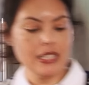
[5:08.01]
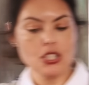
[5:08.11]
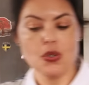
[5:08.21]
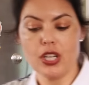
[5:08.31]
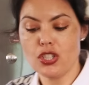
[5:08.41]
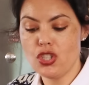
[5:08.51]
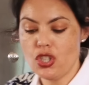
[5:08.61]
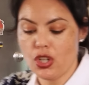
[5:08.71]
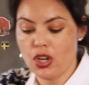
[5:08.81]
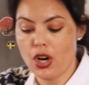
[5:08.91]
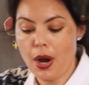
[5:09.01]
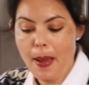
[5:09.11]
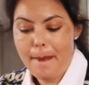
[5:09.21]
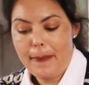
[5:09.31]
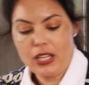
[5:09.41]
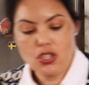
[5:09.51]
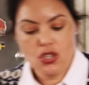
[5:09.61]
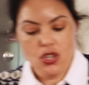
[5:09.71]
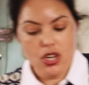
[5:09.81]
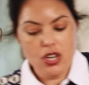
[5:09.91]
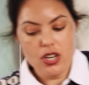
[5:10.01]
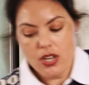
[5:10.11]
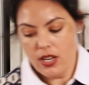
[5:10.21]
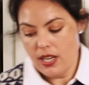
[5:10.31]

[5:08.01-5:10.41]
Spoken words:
into our sugar mixture,